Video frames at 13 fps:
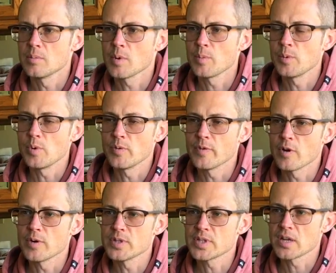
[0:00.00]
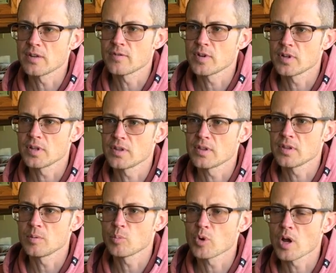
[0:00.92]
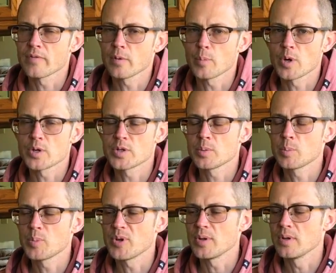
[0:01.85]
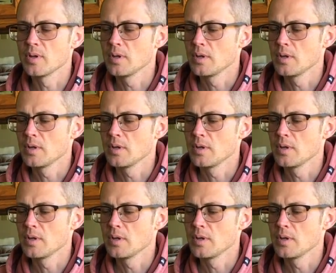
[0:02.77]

We've always had a fairly thin profit margin, but